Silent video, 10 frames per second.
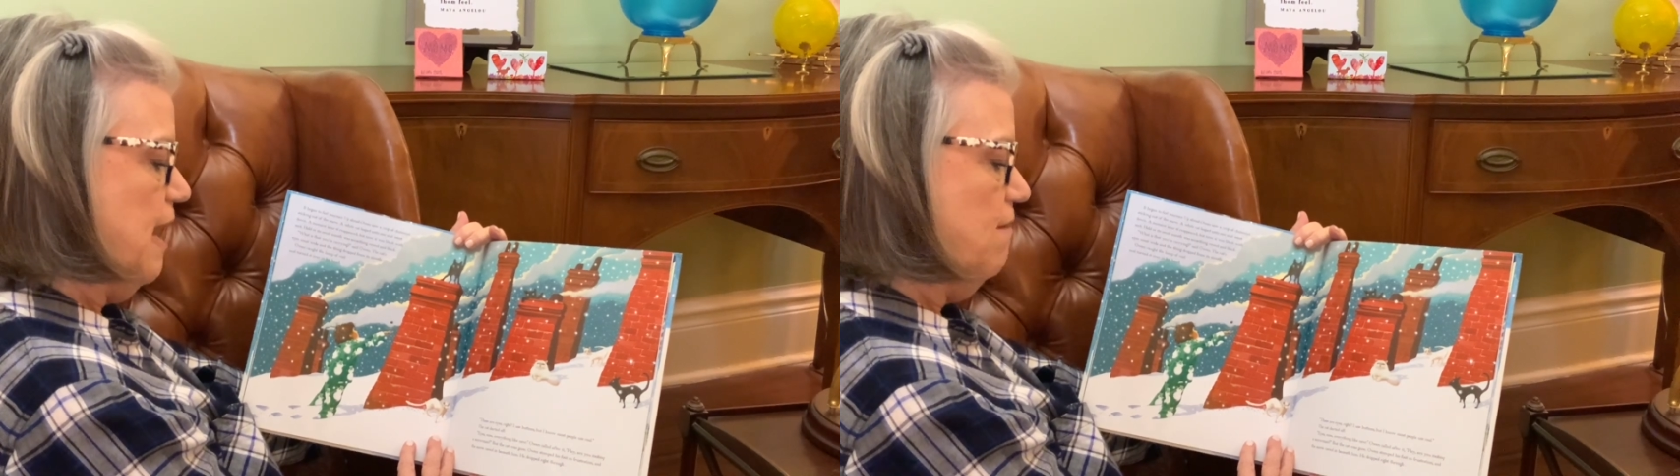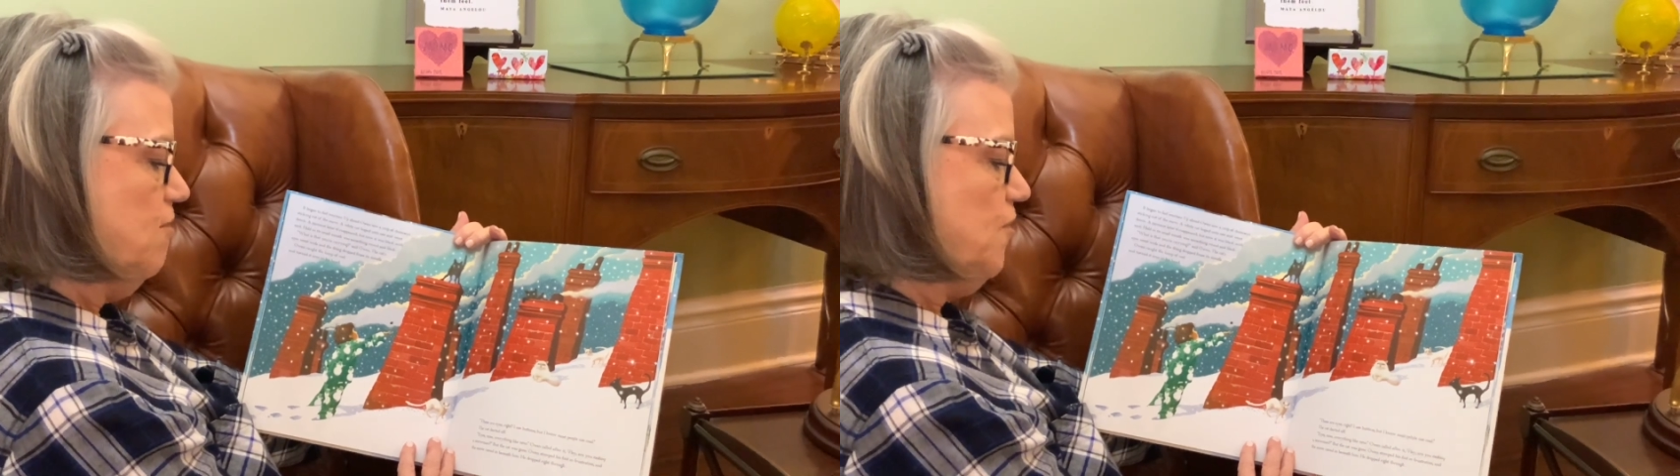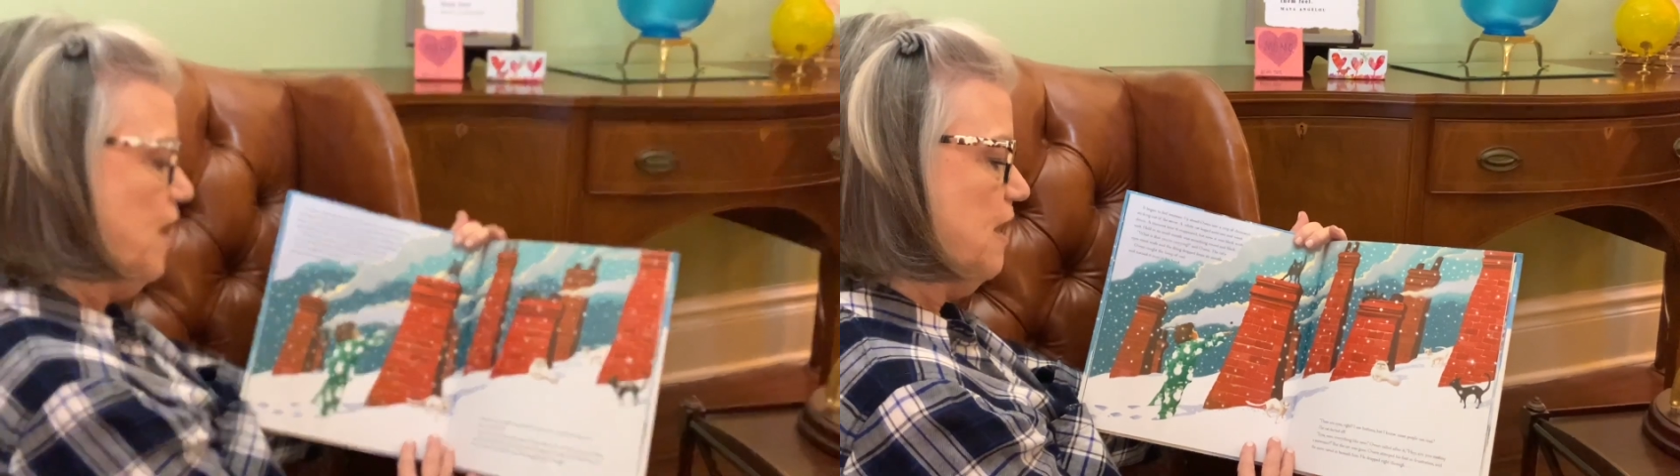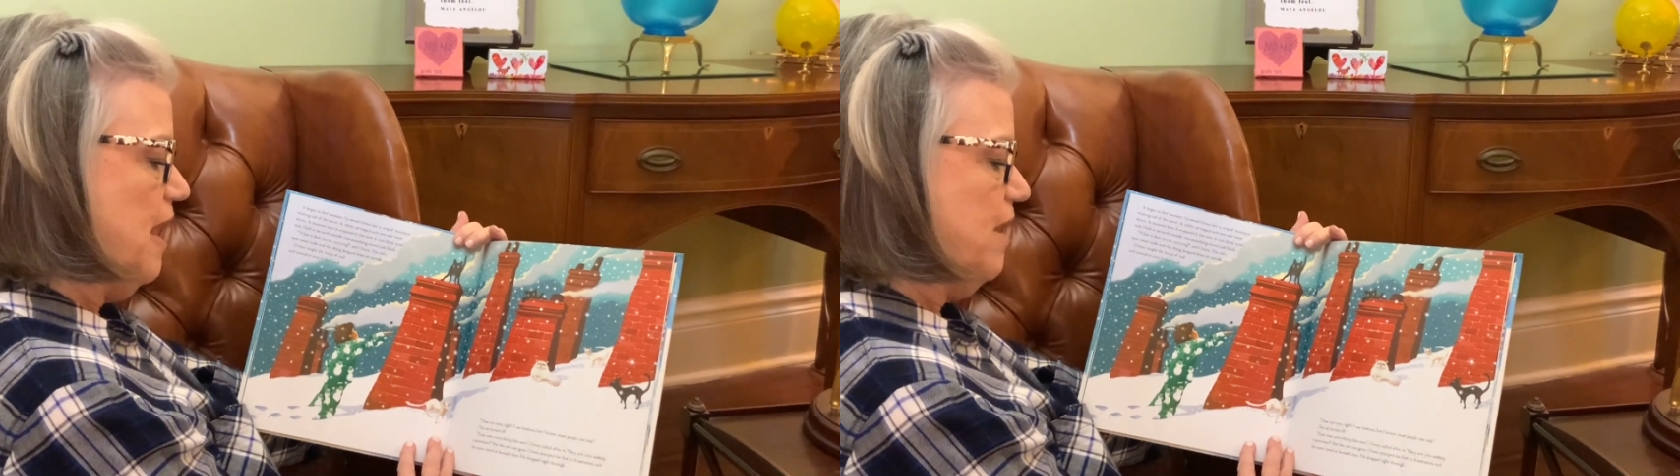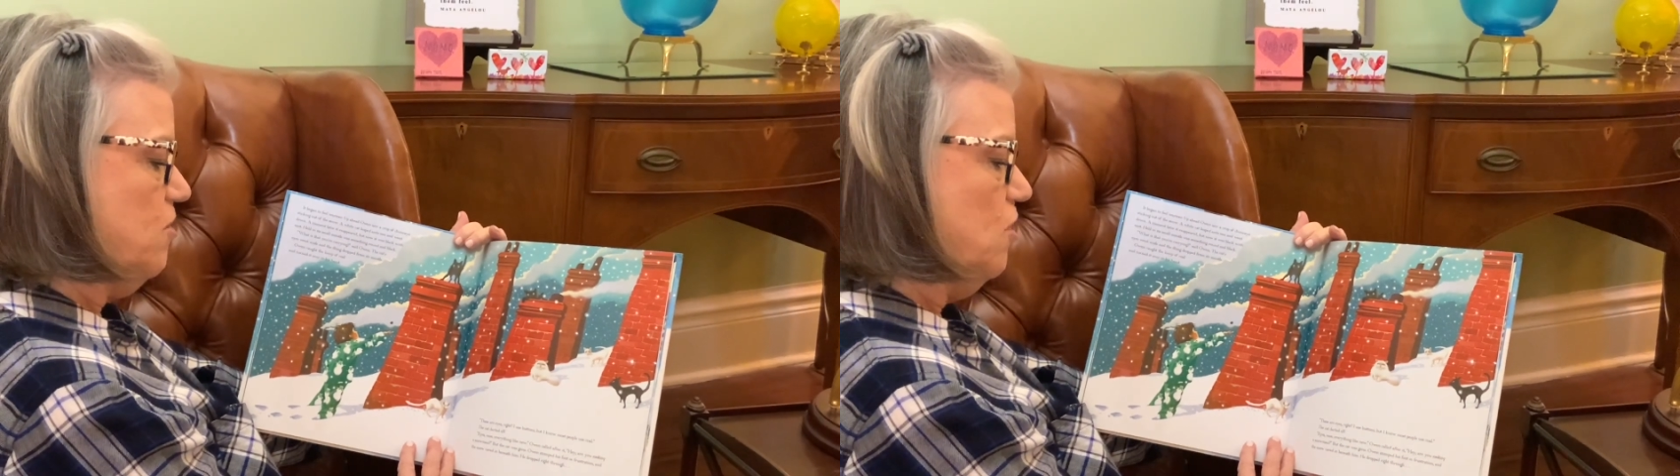everything
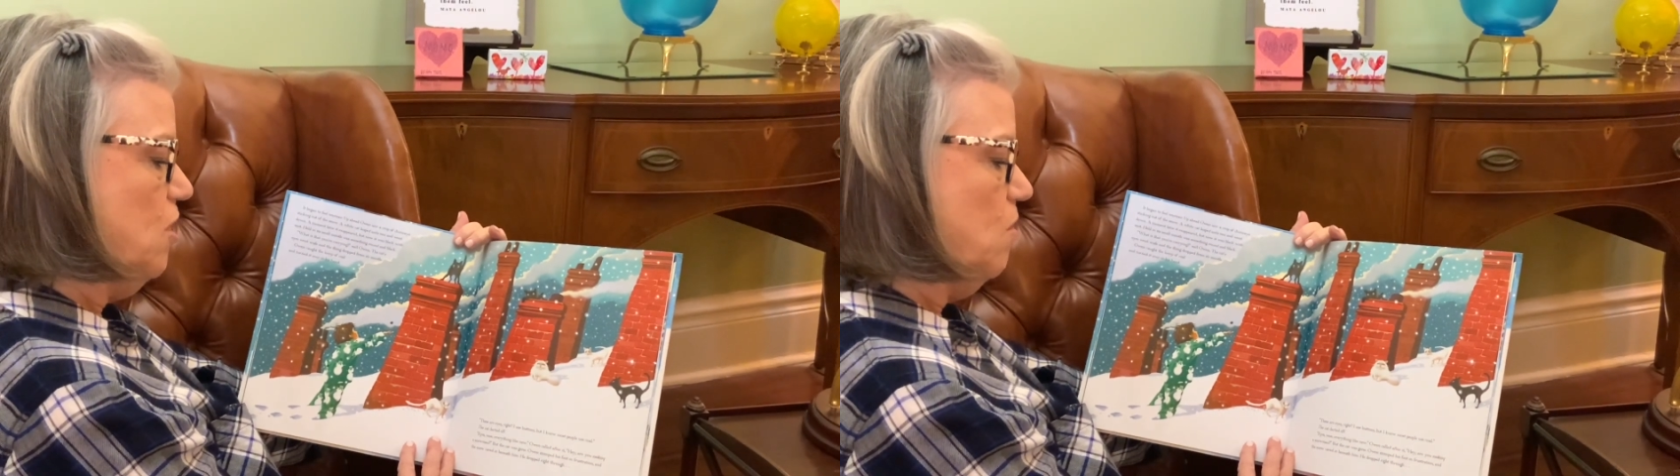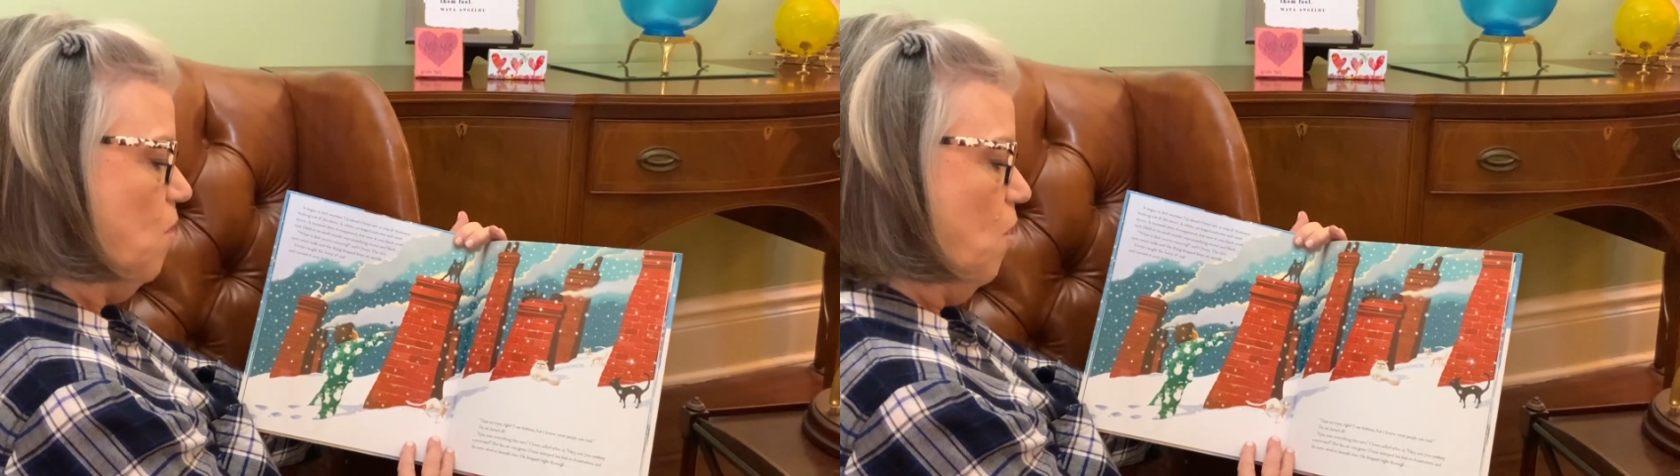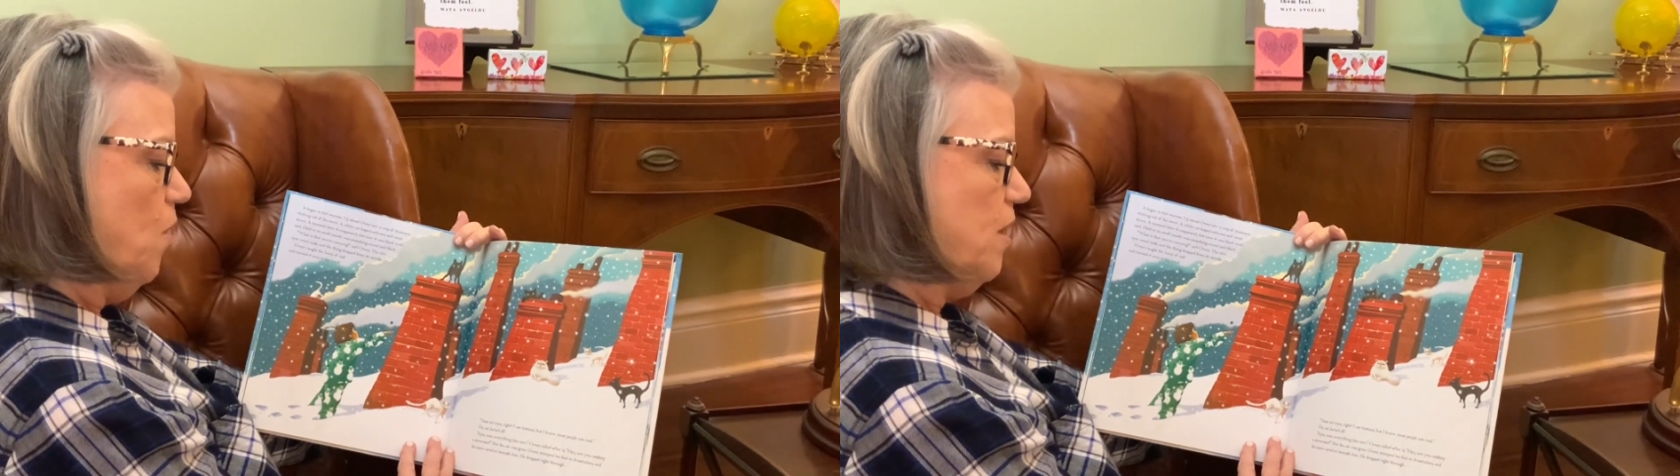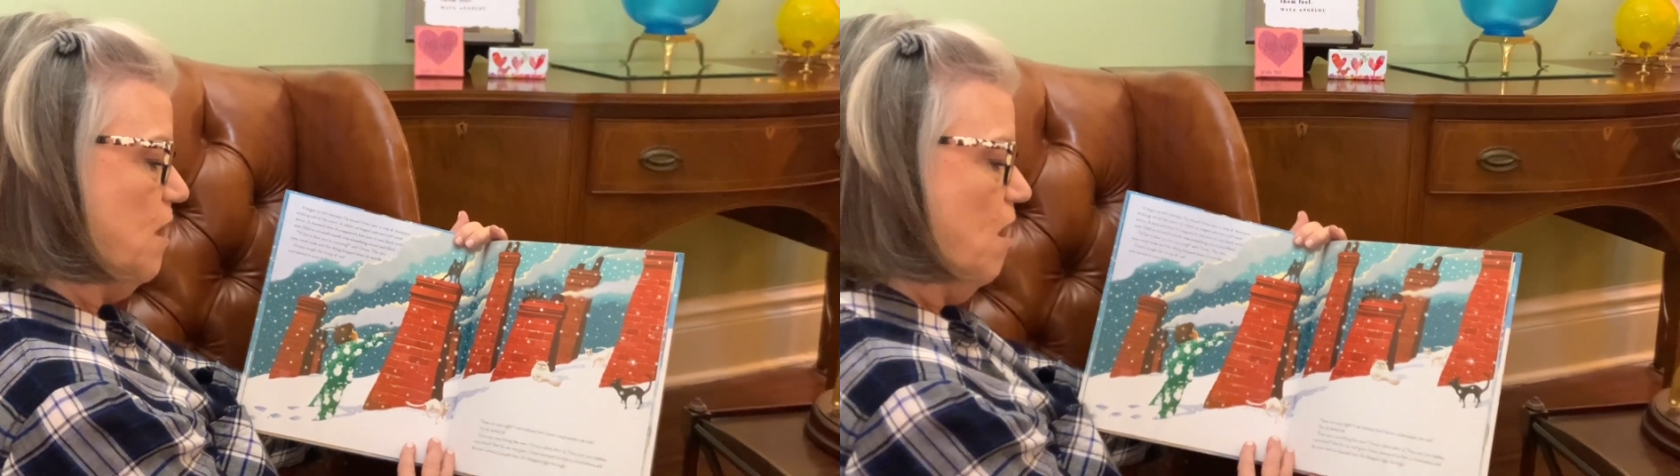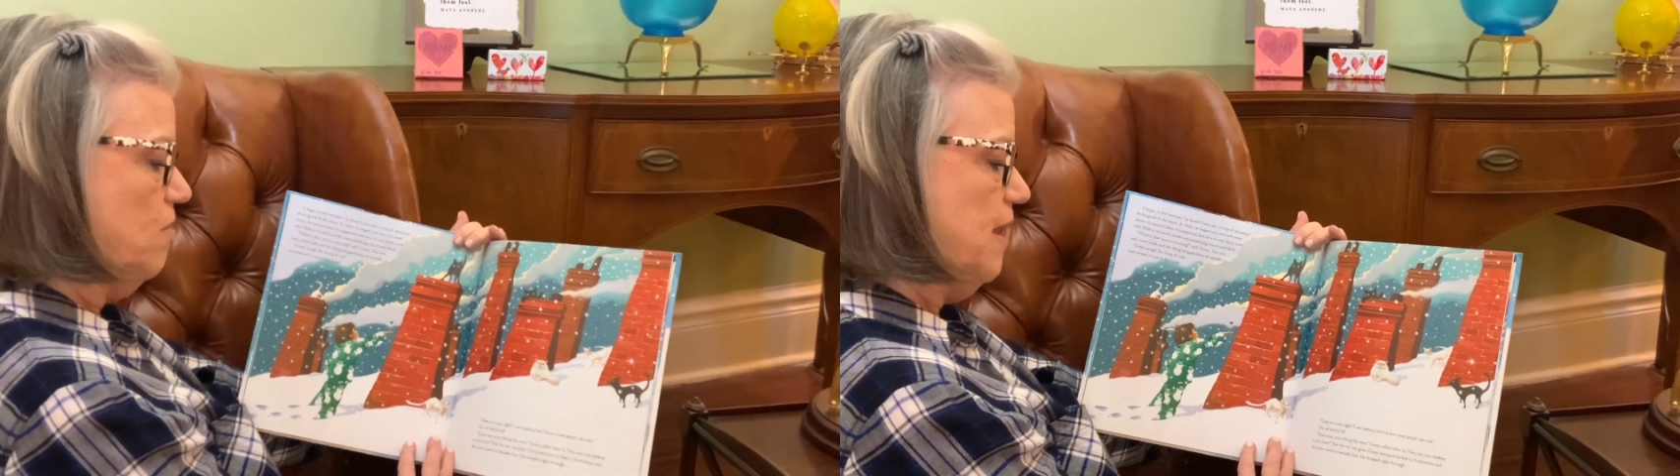like new, Owen
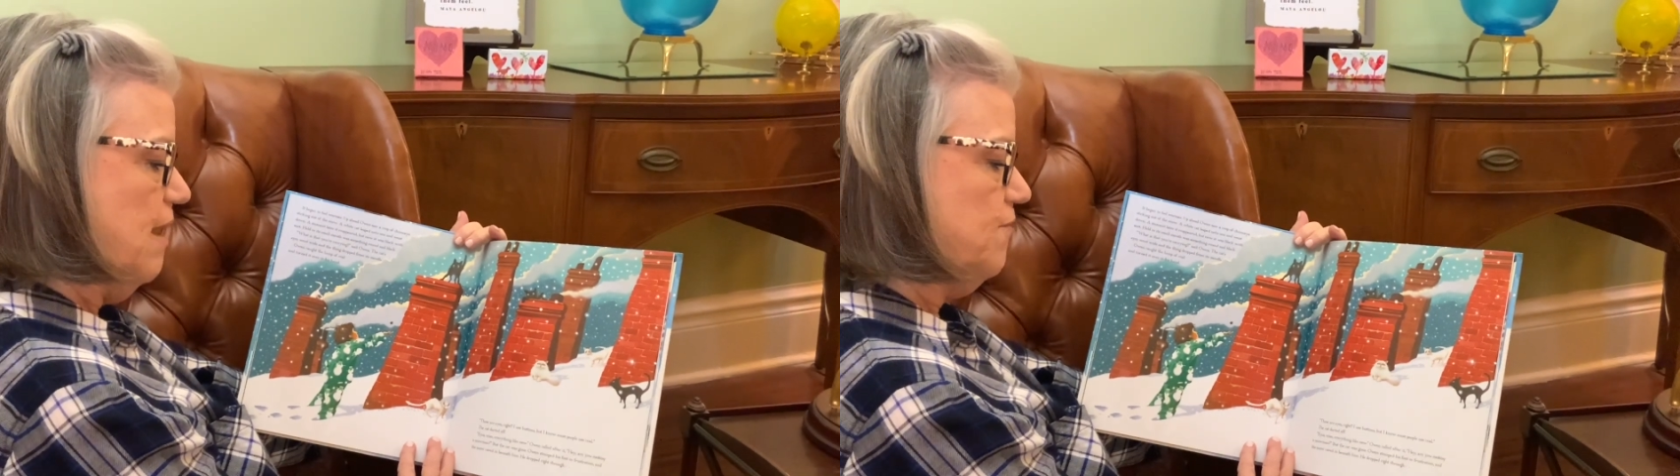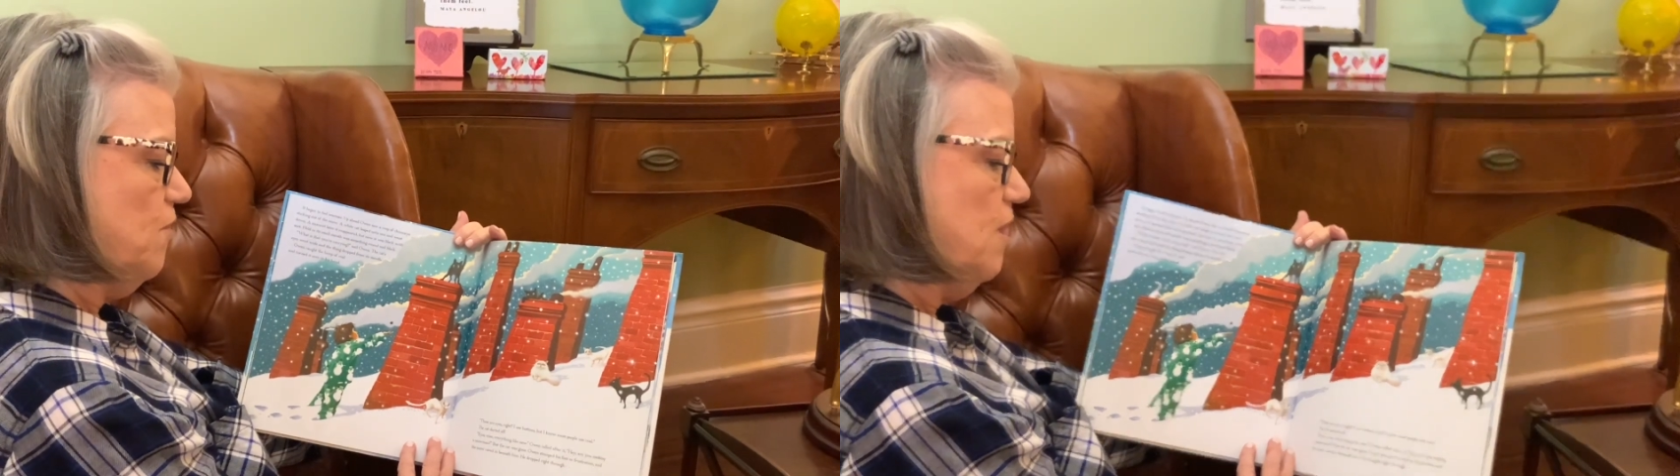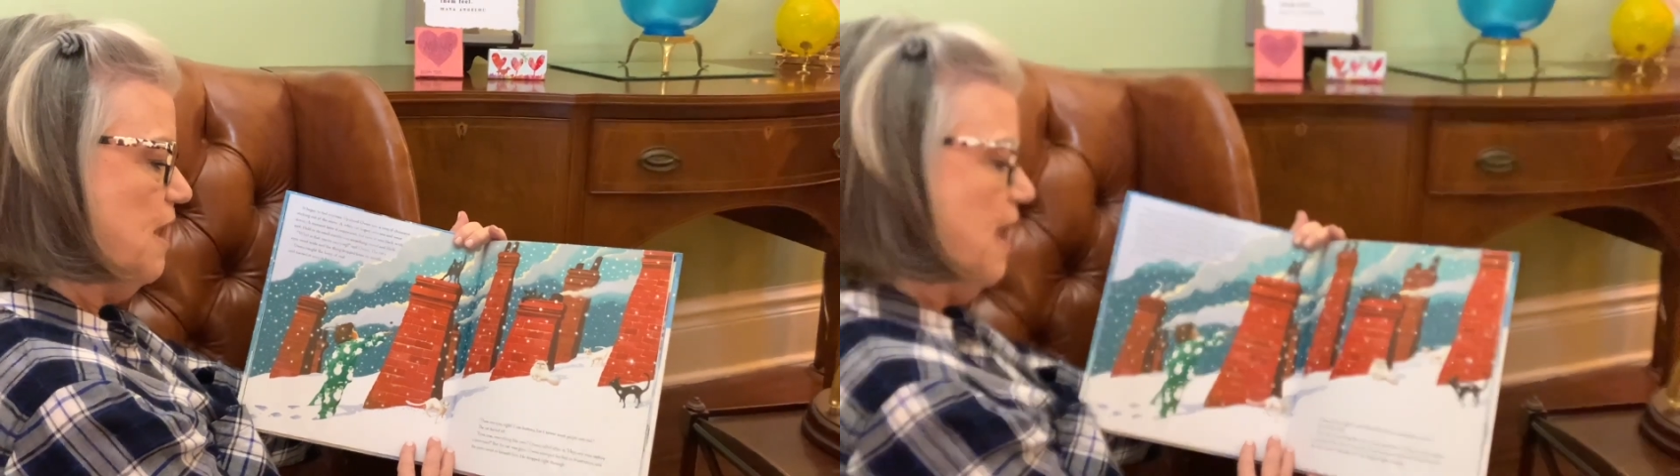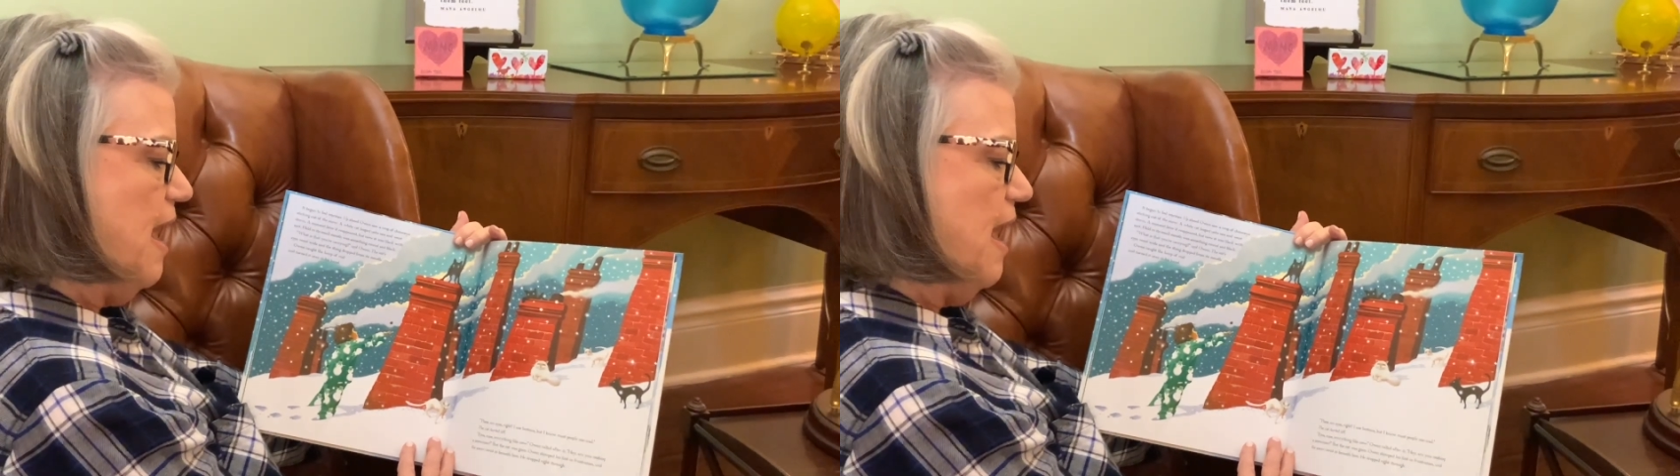called after it.